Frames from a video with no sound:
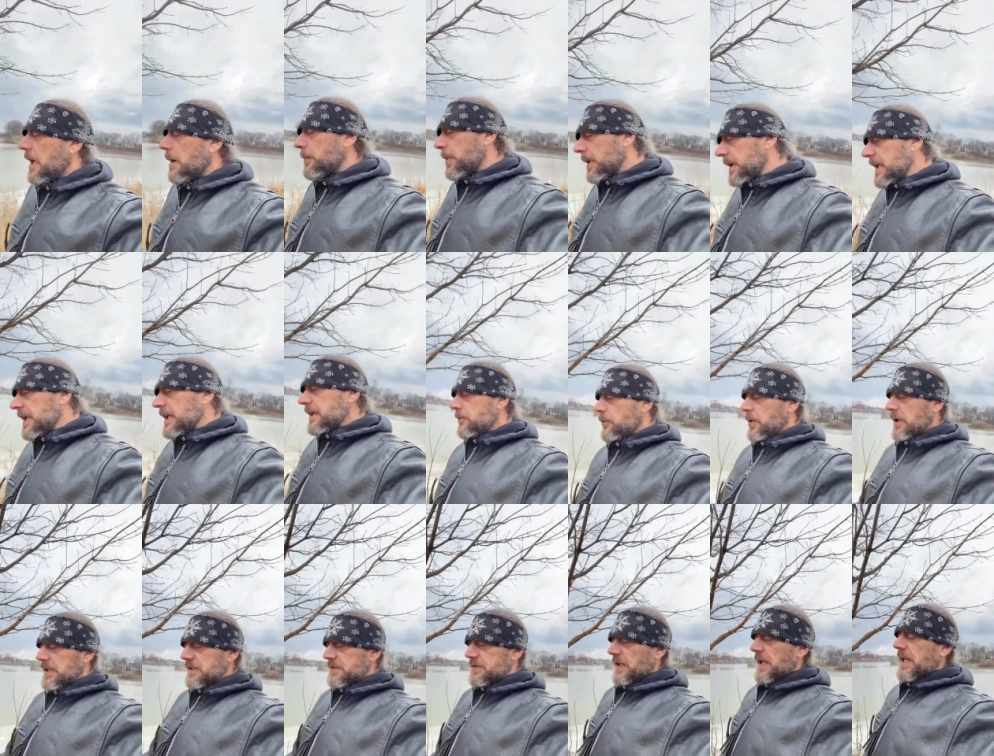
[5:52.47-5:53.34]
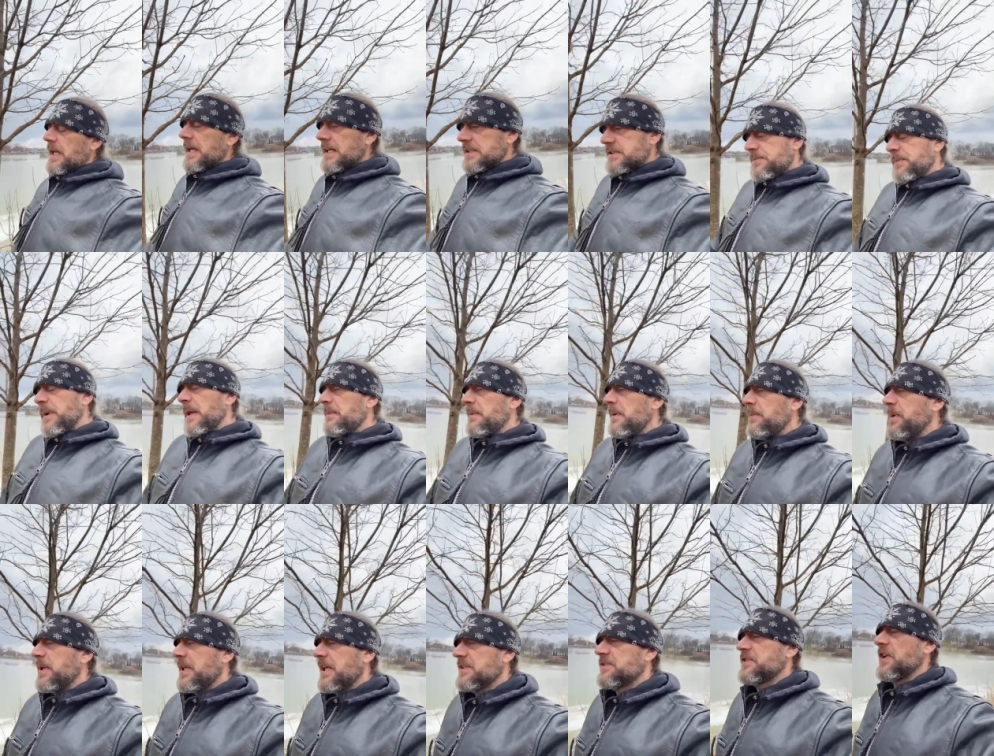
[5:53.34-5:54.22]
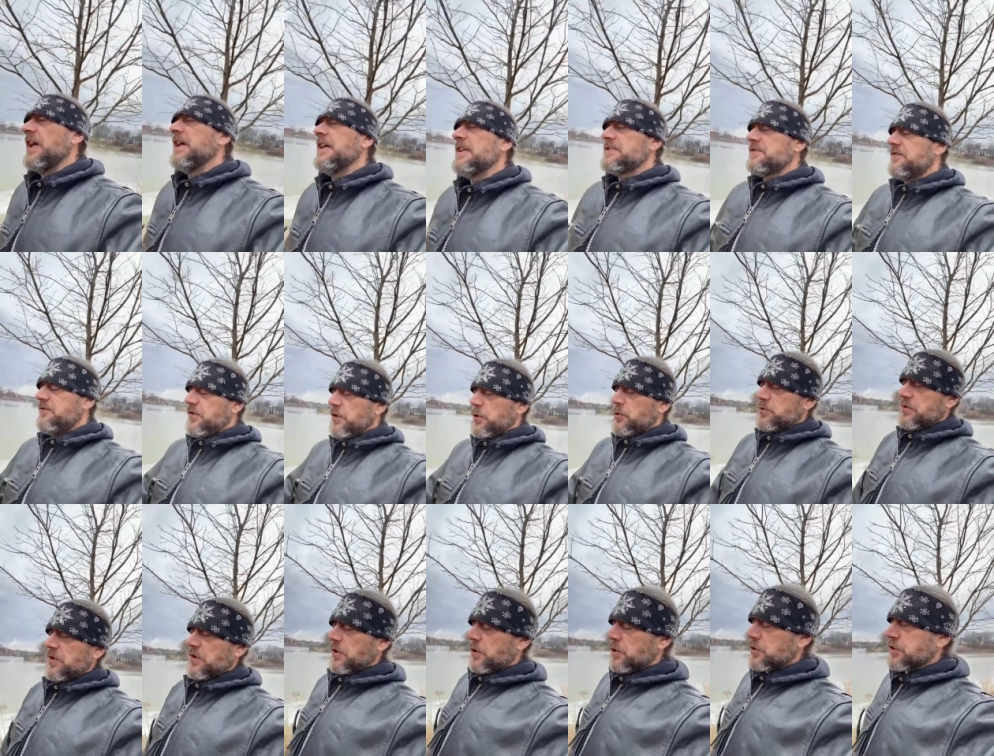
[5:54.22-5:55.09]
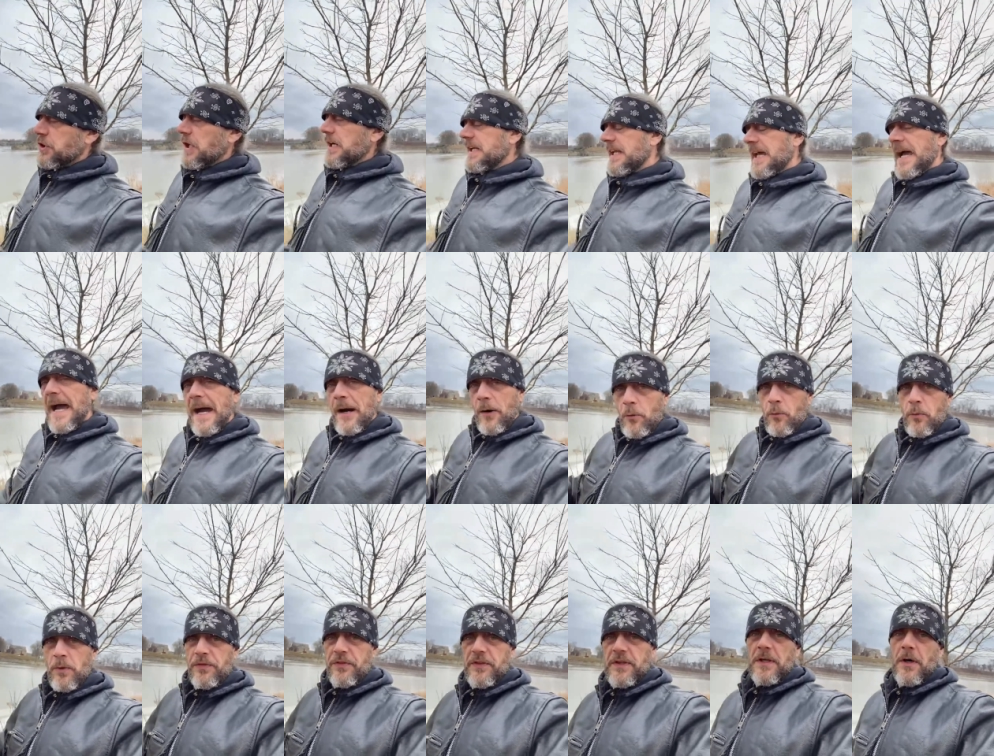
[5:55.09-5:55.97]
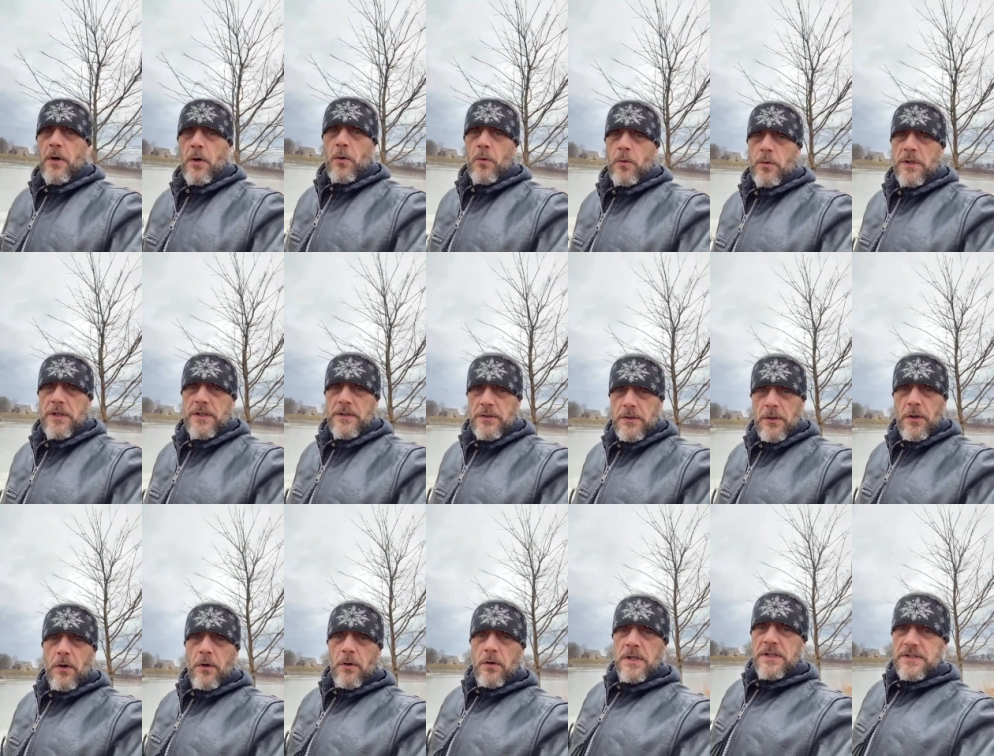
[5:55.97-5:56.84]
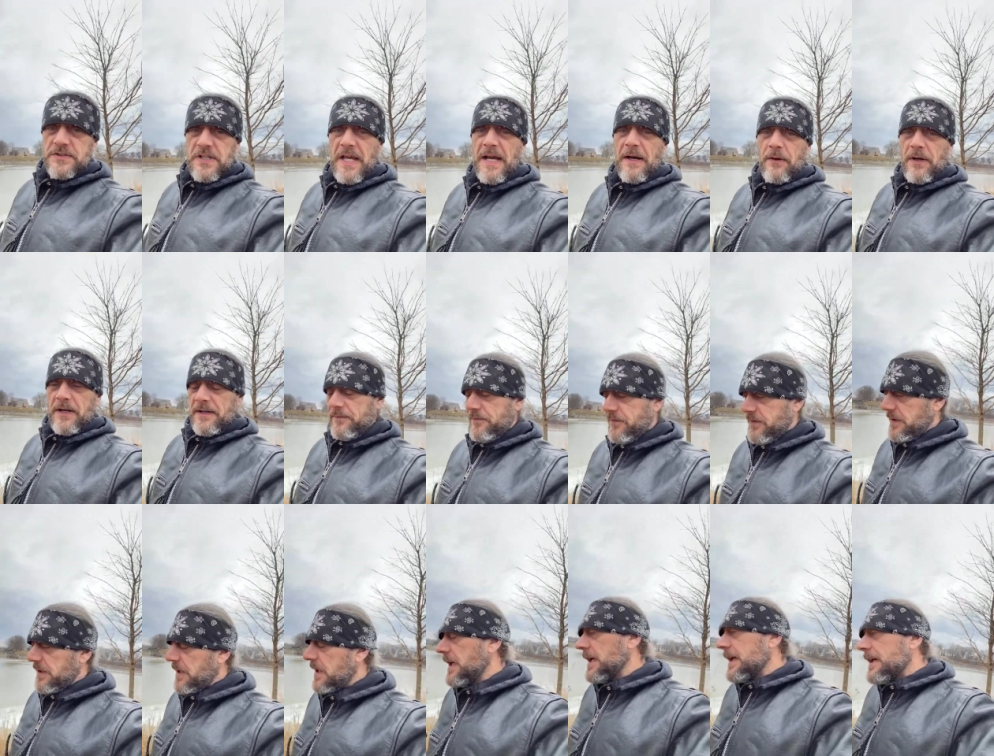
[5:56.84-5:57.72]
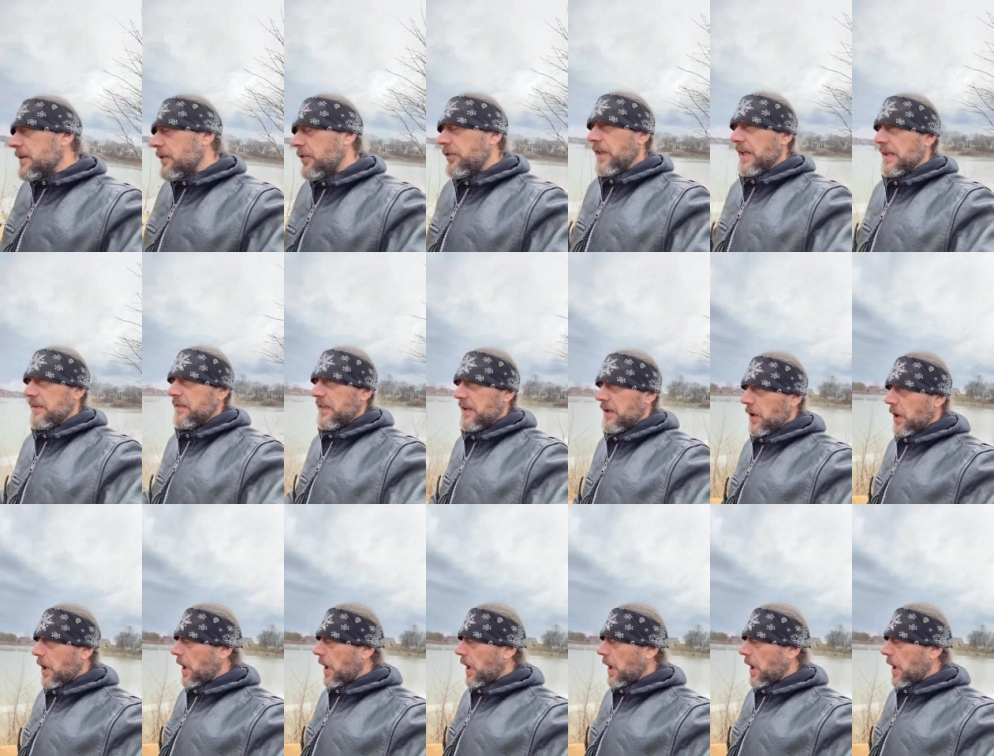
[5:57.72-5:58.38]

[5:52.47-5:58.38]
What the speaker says: But anyways, it's maybe because of his views, and they're trying to out with the old, you know, is how I think they're